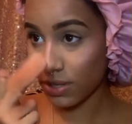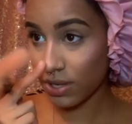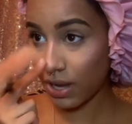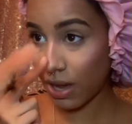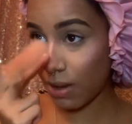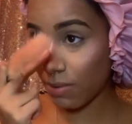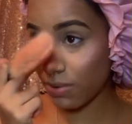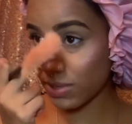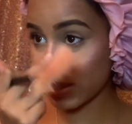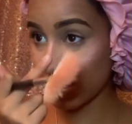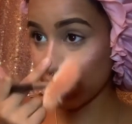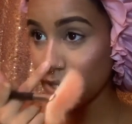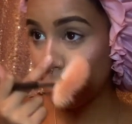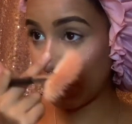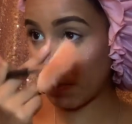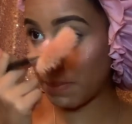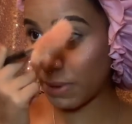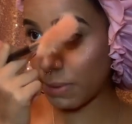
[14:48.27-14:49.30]
I was in
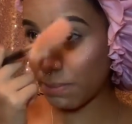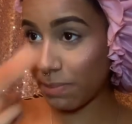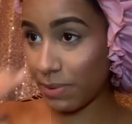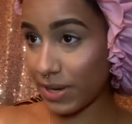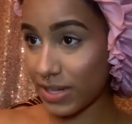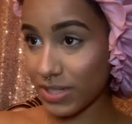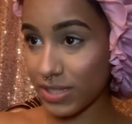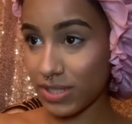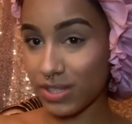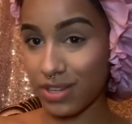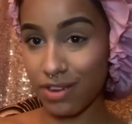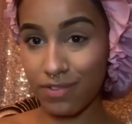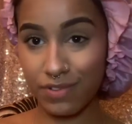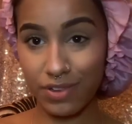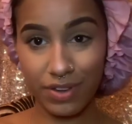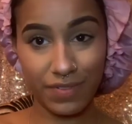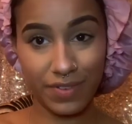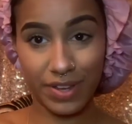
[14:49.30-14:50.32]
there bumping and stuff.
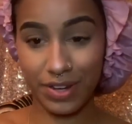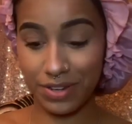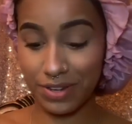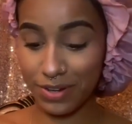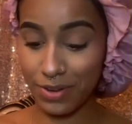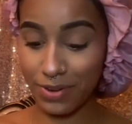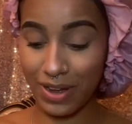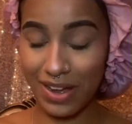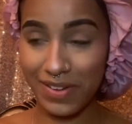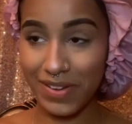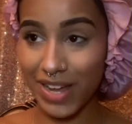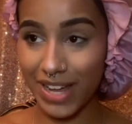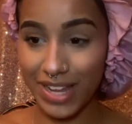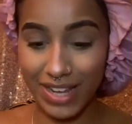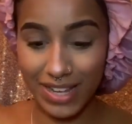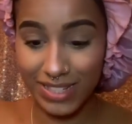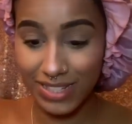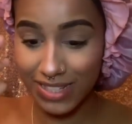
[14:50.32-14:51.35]
You already know how I
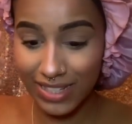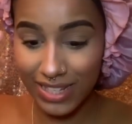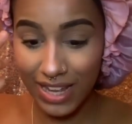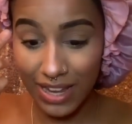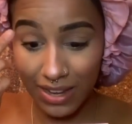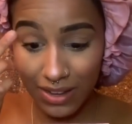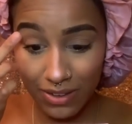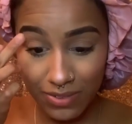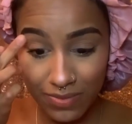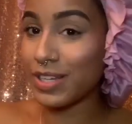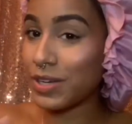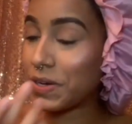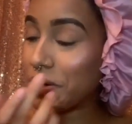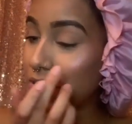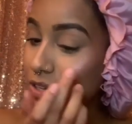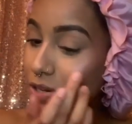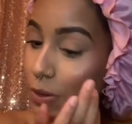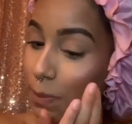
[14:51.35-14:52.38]
gets down.
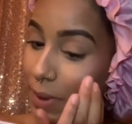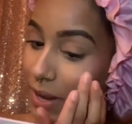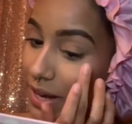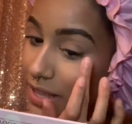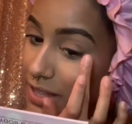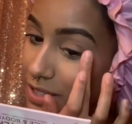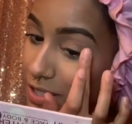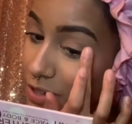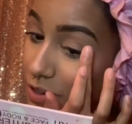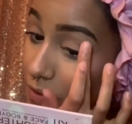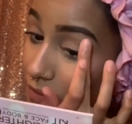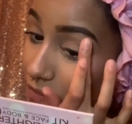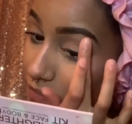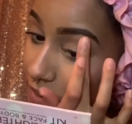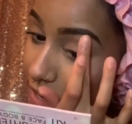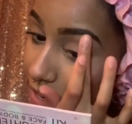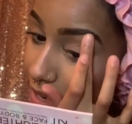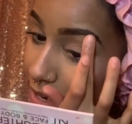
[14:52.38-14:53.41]
Nobody in the
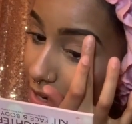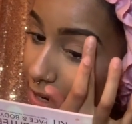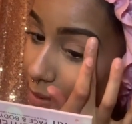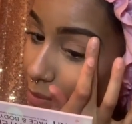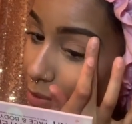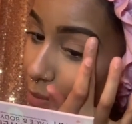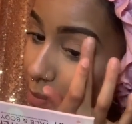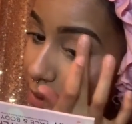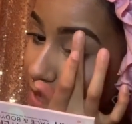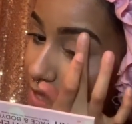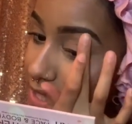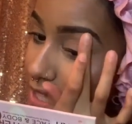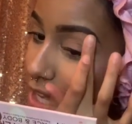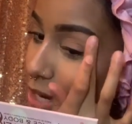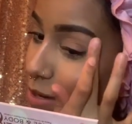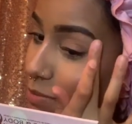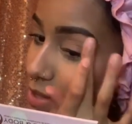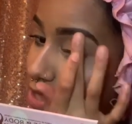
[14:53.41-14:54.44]
crib, nobody
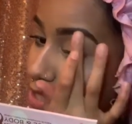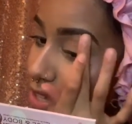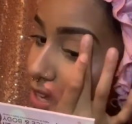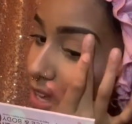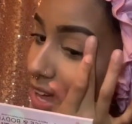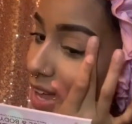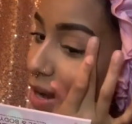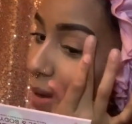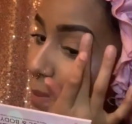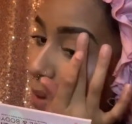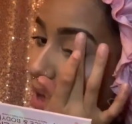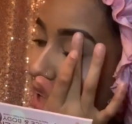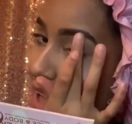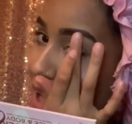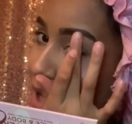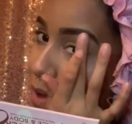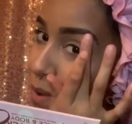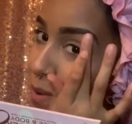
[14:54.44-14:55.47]
telling me to get up
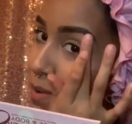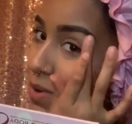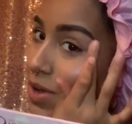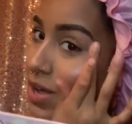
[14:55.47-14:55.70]
out.